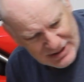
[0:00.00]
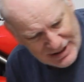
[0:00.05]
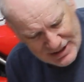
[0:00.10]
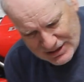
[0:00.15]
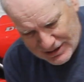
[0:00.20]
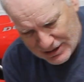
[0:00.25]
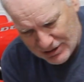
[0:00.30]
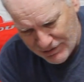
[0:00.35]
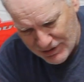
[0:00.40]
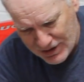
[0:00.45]
take
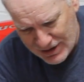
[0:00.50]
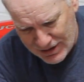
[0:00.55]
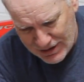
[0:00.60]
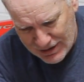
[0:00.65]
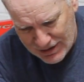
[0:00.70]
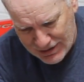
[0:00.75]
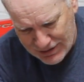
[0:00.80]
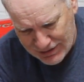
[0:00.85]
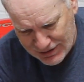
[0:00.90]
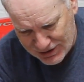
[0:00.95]
this out of here.
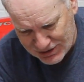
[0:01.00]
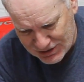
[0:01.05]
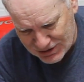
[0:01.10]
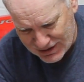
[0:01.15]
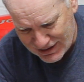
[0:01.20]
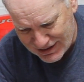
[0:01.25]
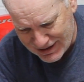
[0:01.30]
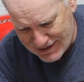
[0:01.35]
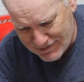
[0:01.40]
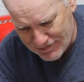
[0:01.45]
Let's
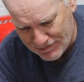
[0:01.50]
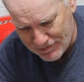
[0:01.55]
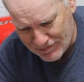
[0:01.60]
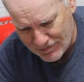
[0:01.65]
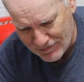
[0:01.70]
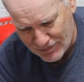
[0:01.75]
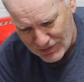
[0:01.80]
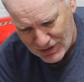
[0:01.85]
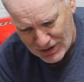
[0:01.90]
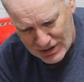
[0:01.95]
do that.
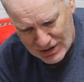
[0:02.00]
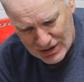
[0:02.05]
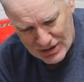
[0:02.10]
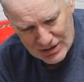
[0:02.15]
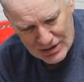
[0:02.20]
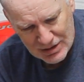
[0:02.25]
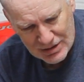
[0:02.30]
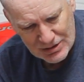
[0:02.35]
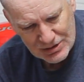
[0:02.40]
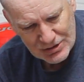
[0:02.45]

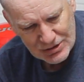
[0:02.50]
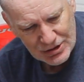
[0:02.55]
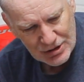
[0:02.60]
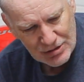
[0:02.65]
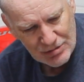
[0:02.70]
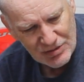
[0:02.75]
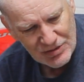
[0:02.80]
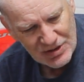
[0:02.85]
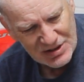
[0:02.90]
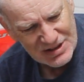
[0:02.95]

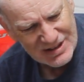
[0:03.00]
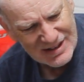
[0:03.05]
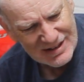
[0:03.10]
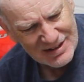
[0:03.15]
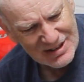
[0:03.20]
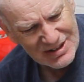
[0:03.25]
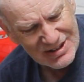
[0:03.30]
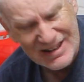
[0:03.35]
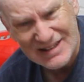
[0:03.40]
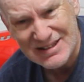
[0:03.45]
So this is kind of
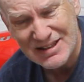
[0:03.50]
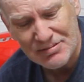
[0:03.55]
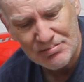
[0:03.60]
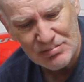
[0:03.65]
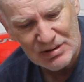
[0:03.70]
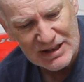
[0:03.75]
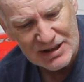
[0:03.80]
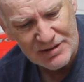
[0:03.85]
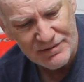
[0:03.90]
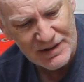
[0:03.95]
like a satin
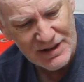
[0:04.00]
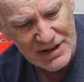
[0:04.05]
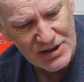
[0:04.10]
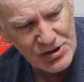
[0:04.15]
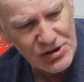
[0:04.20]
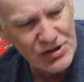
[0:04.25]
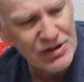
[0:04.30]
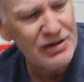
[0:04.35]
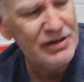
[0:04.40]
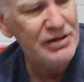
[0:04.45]
black finish.